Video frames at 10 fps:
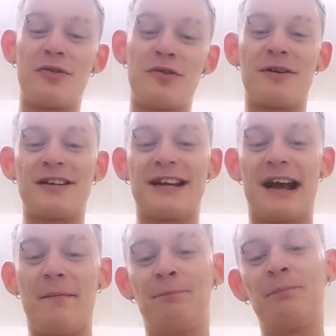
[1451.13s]
So you
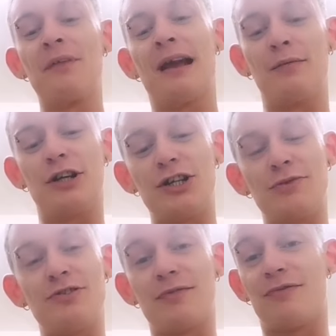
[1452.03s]
know when they're ready,
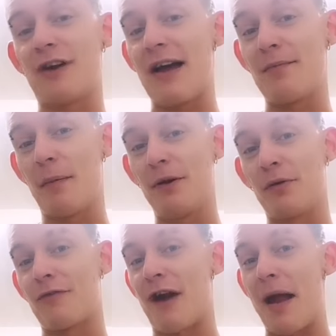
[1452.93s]
yeah? And what you can do is you
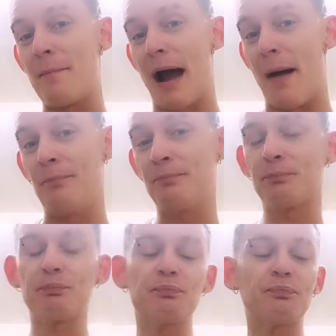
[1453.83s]
can fry them up into a
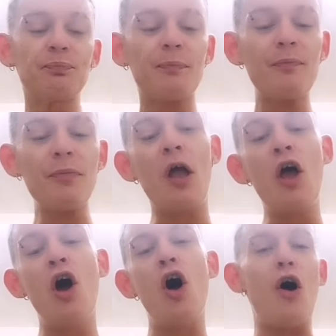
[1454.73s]
frying pan
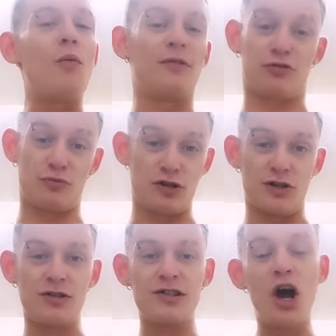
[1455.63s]

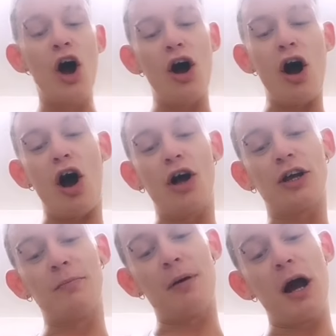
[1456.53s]
with some
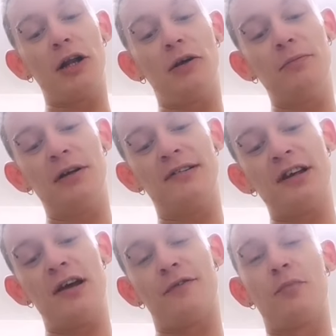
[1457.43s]
onions, or you can
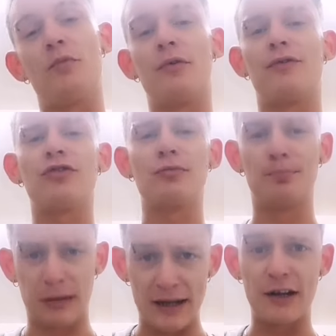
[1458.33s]
boil them and serve
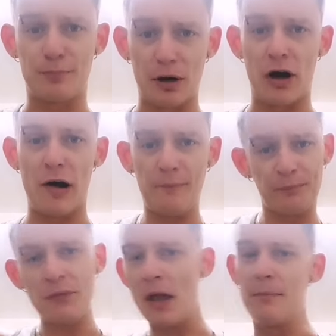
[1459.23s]
them with some
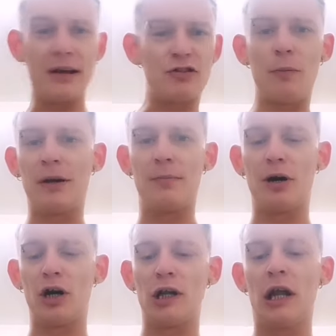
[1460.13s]
plenty of butter,
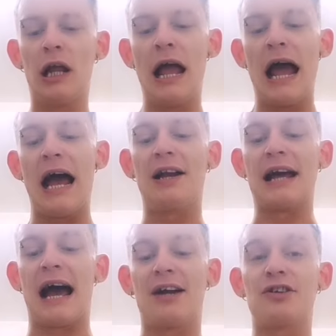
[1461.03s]
mix it up in a
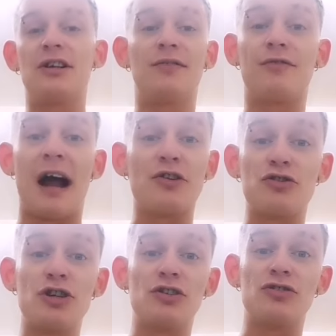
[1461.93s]
bowl, and
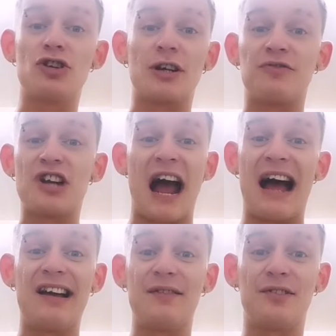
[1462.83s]
add your fried
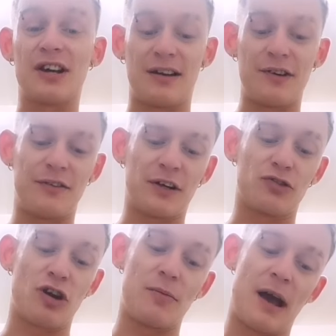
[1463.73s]
onions, you can have
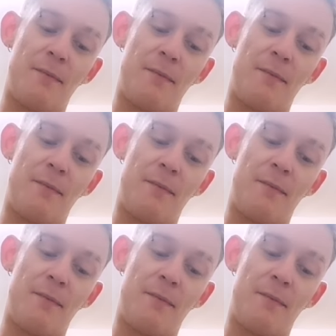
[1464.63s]
chives, you can